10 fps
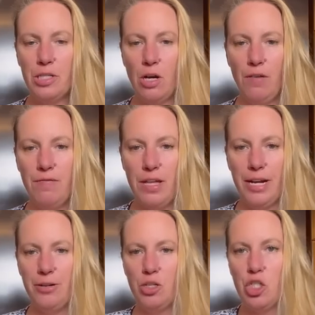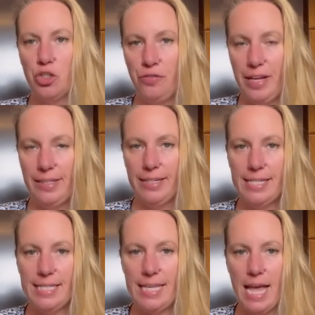of their
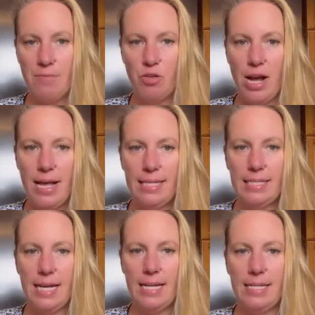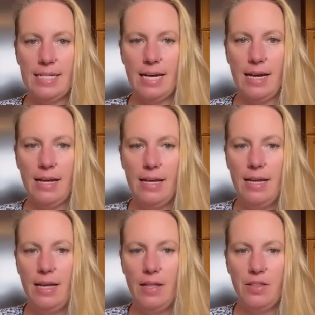surveillance cameras and uh,
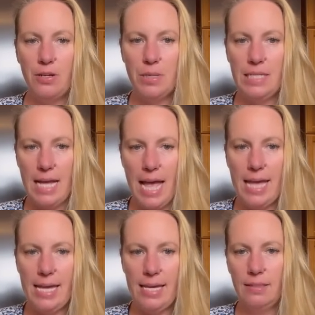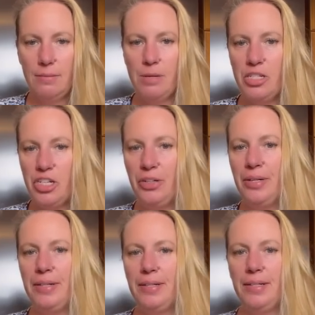they're saying
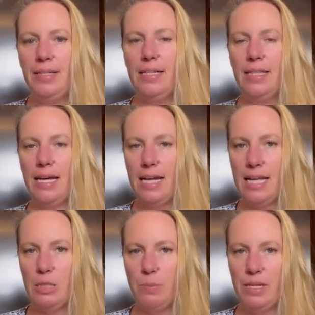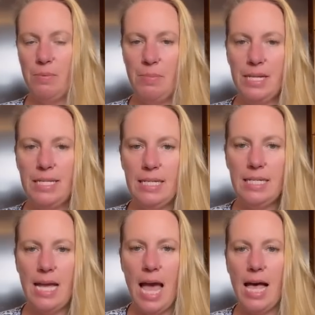material that has been
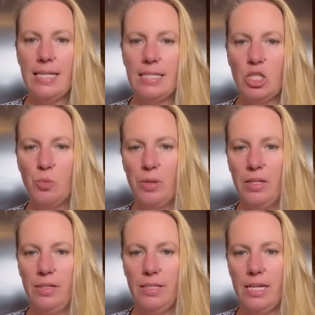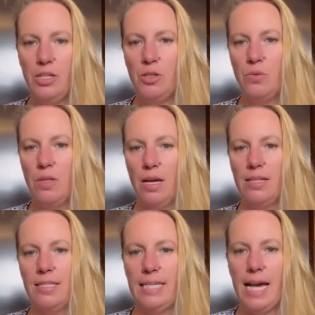emitted has spilled into the
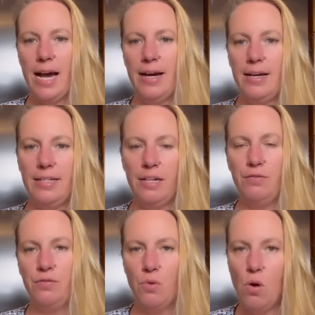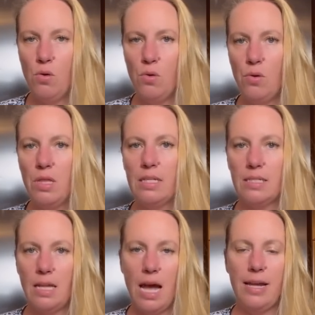Sciara del Fuoco, the
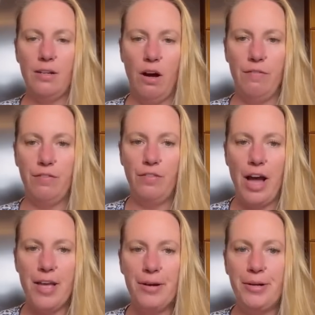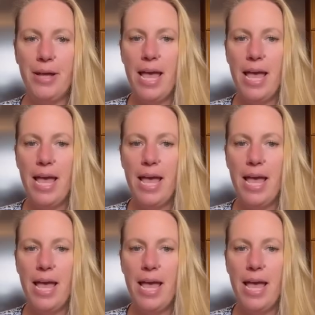slide of fire,